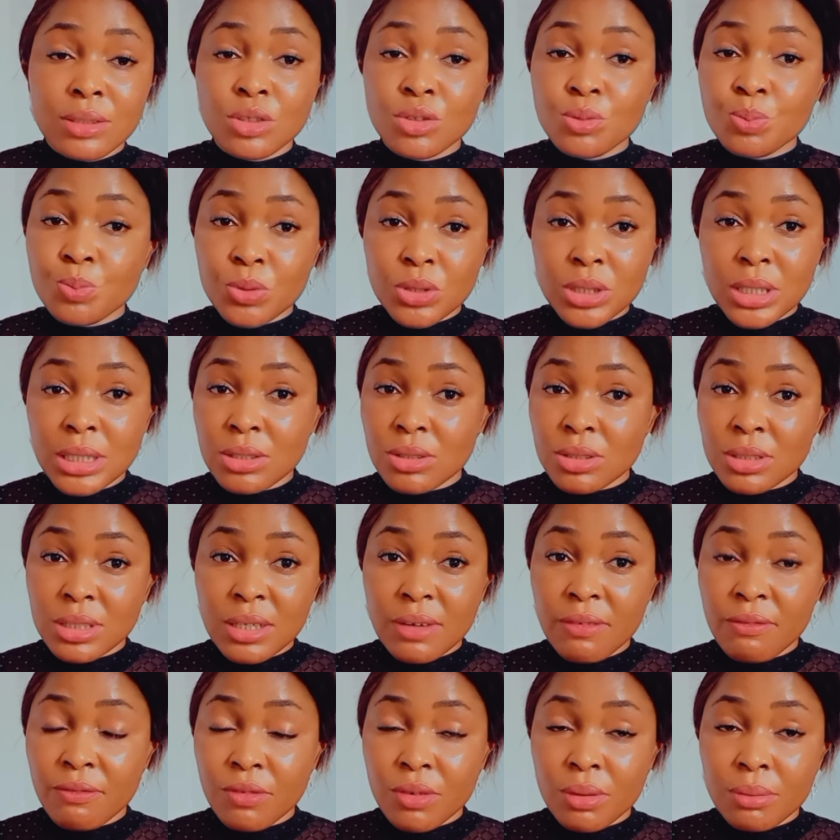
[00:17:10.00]
protect
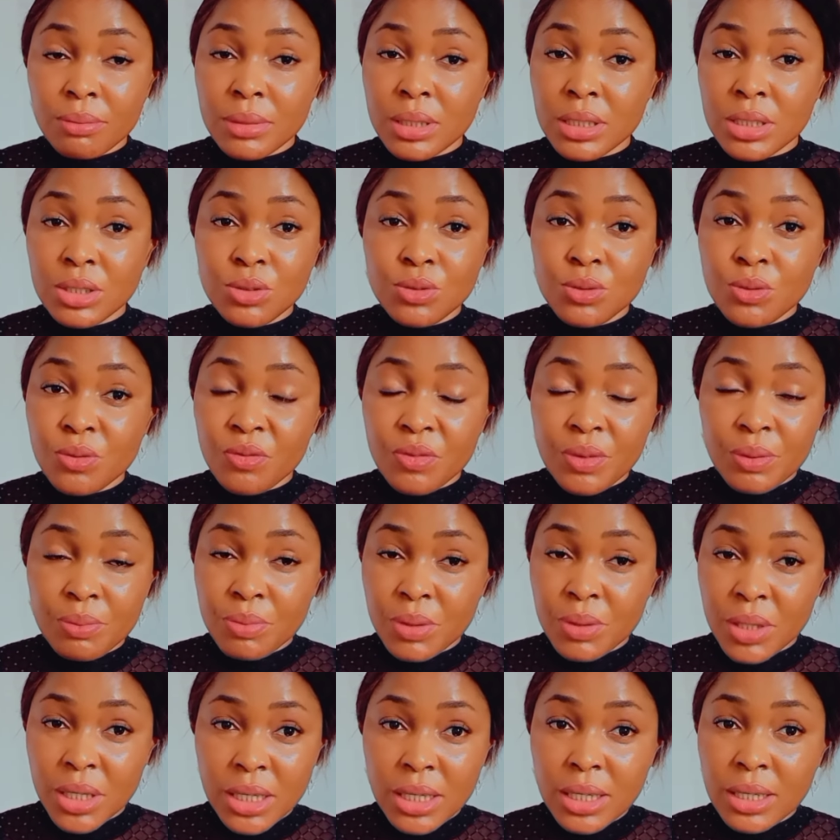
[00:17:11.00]
yourself from the
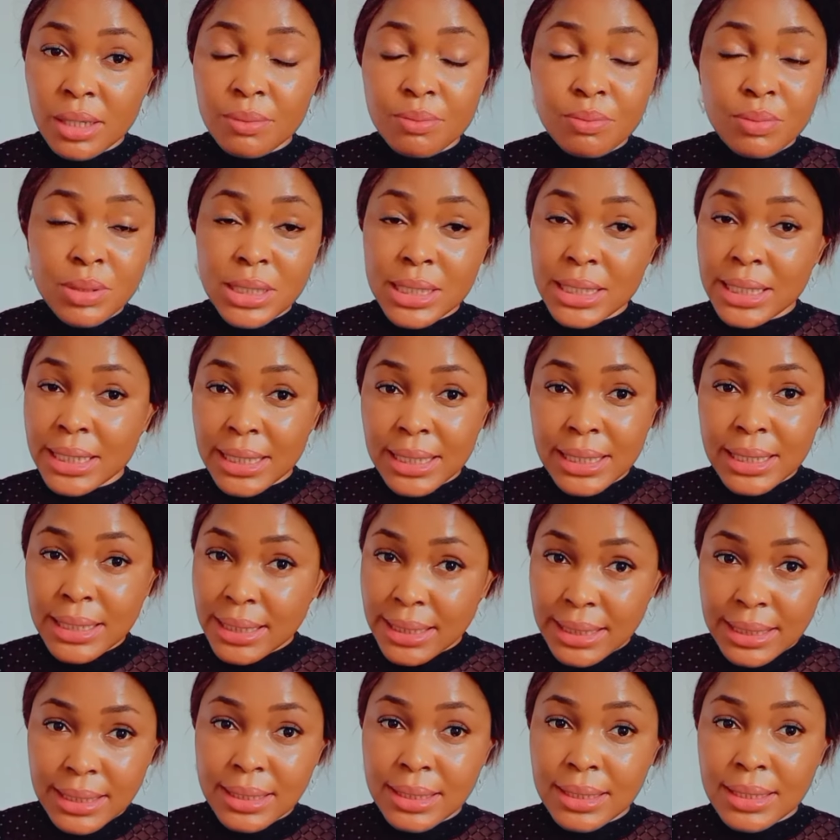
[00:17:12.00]
UVB.
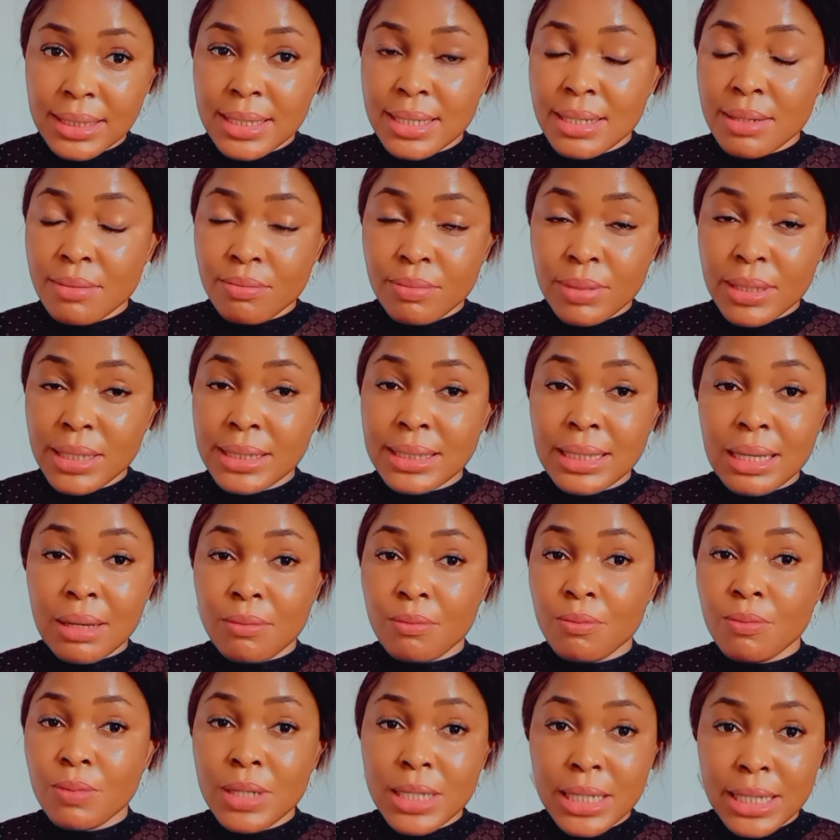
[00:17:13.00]
Please
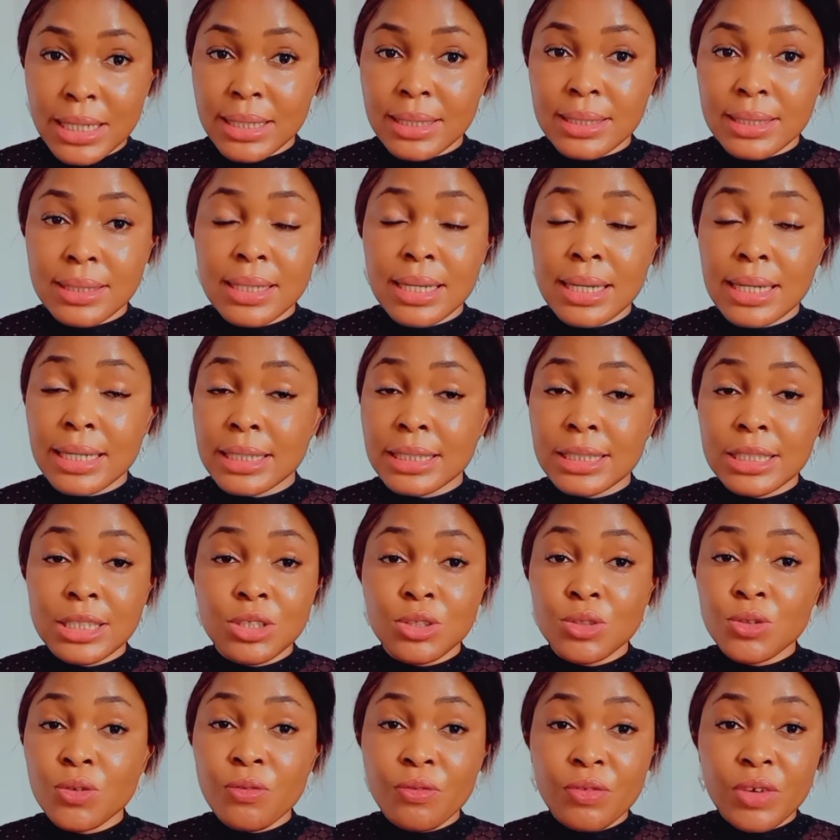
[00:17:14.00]
and please. The
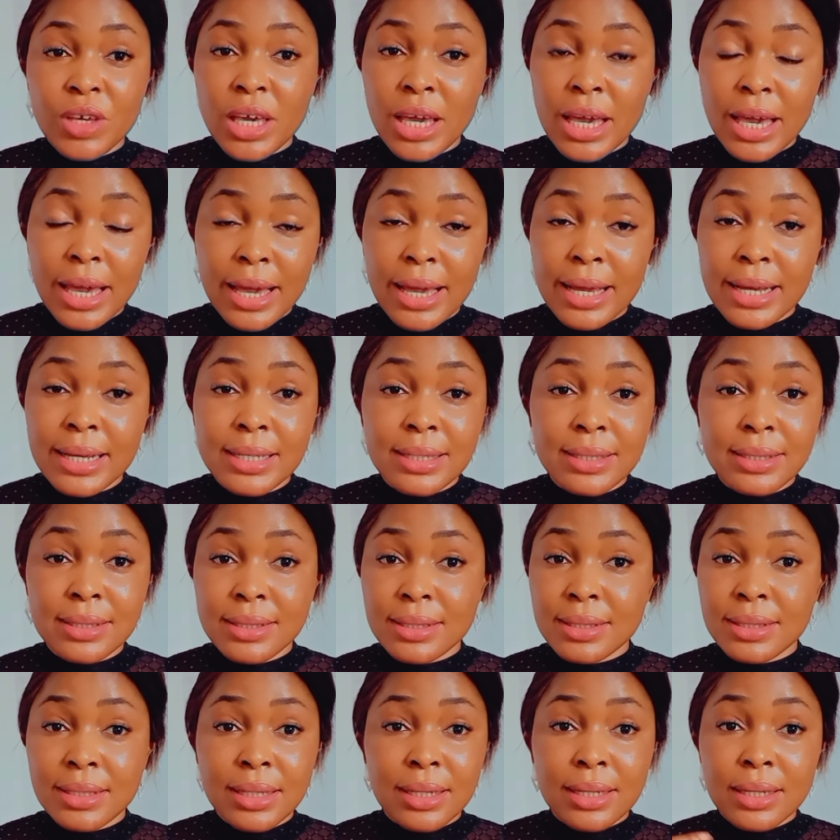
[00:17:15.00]
UVA
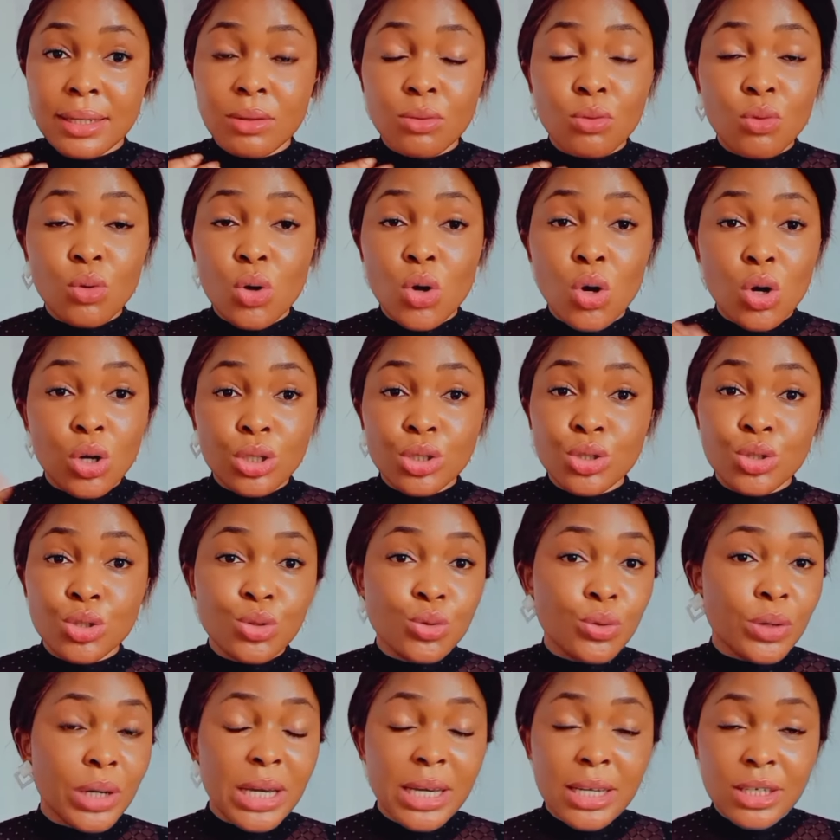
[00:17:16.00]
will cause
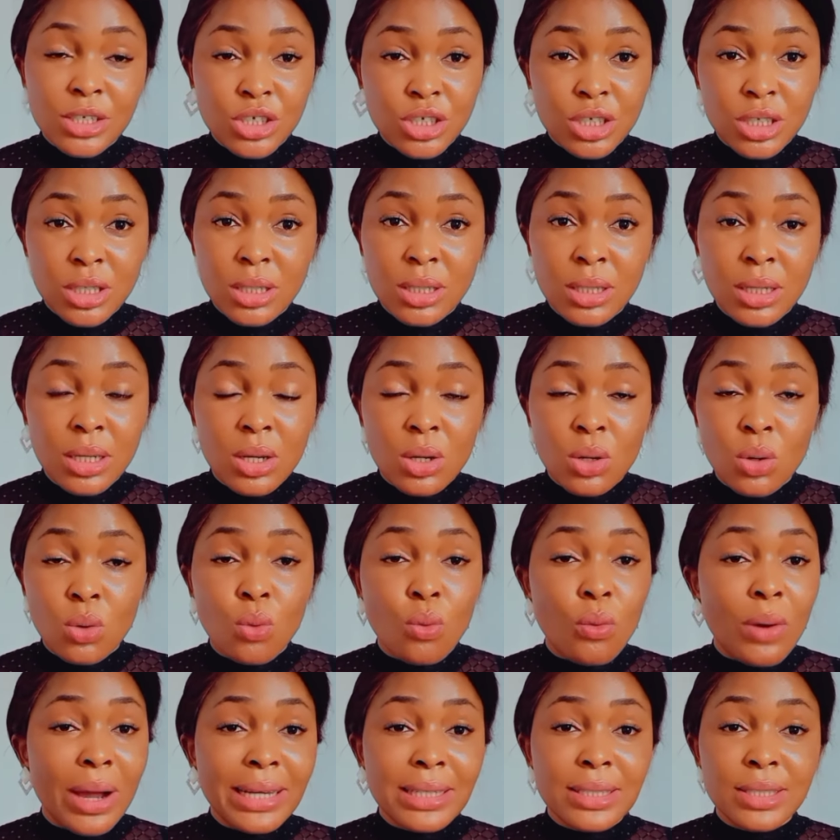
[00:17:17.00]
you aging,
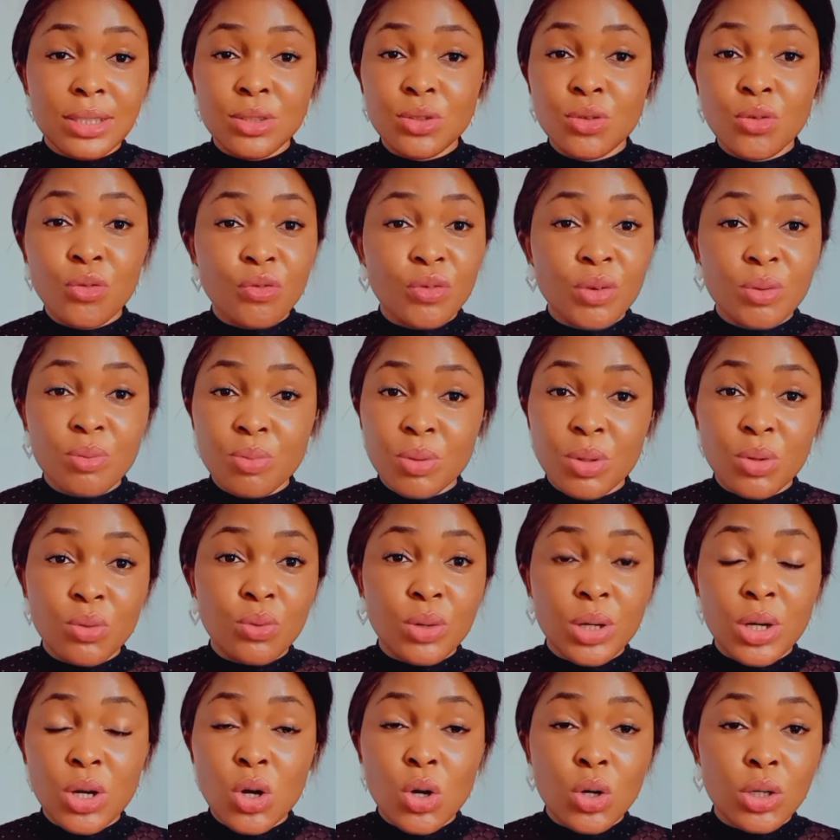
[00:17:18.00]
while the UVB
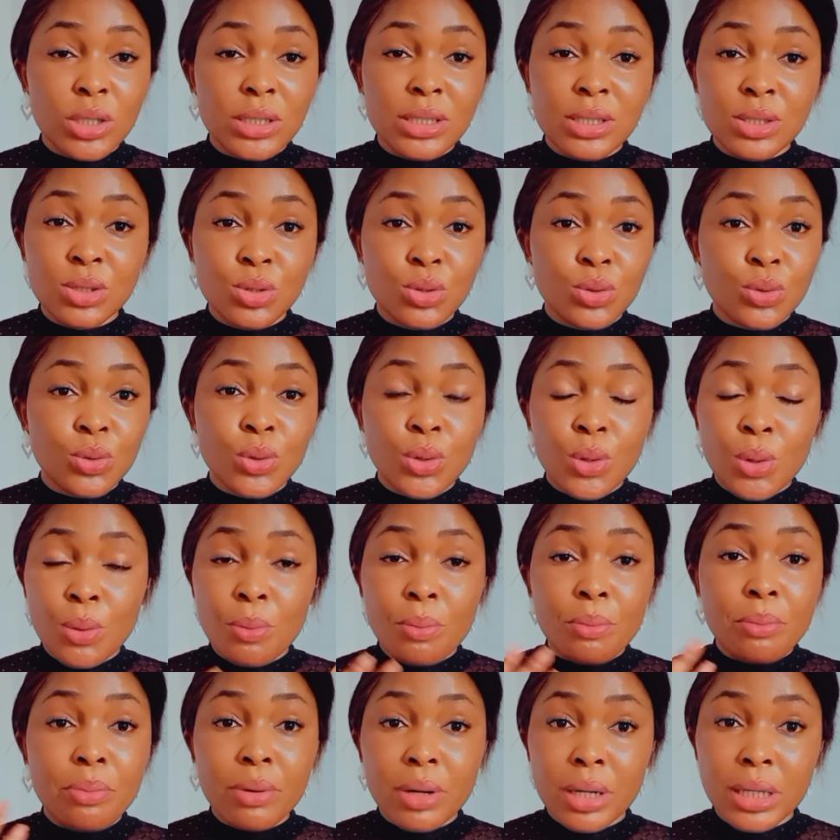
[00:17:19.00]
will cause you
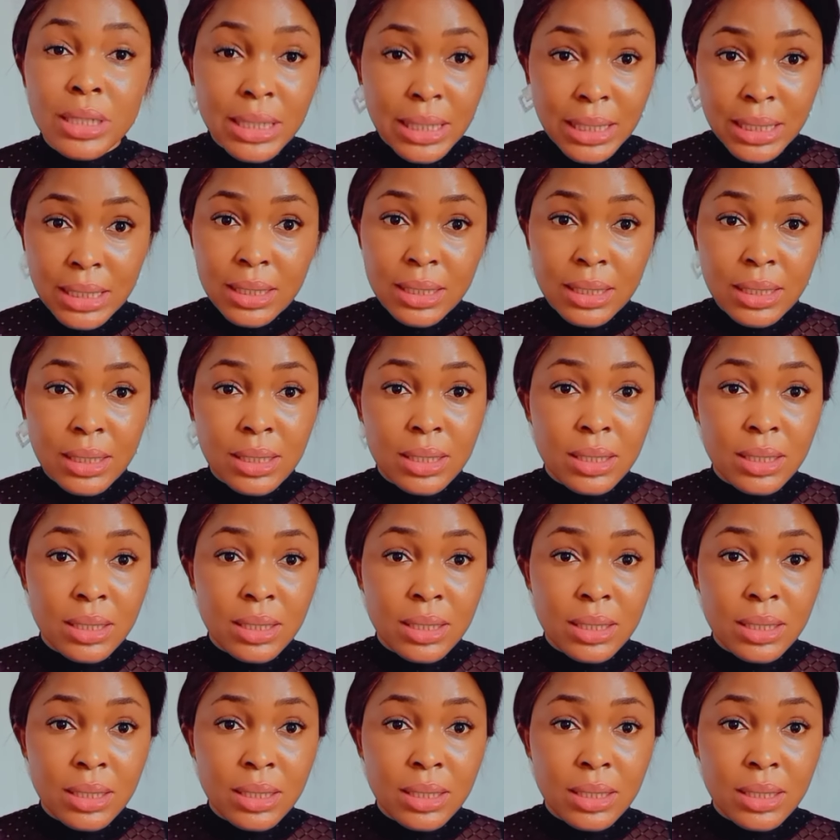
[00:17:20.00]
burning.